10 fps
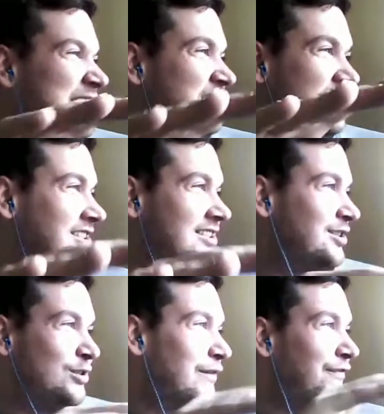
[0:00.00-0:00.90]
race Jesus is.
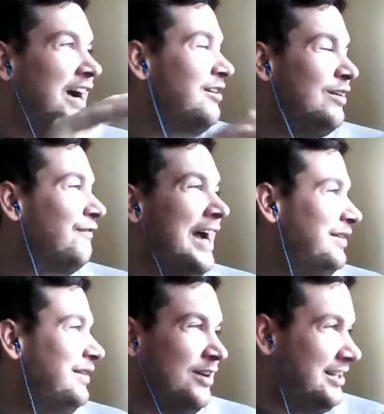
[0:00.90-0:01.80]
You get 5
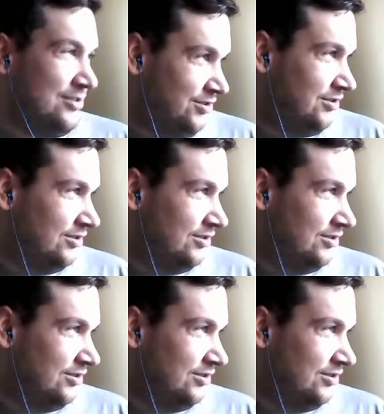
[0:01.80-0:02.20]
different answers.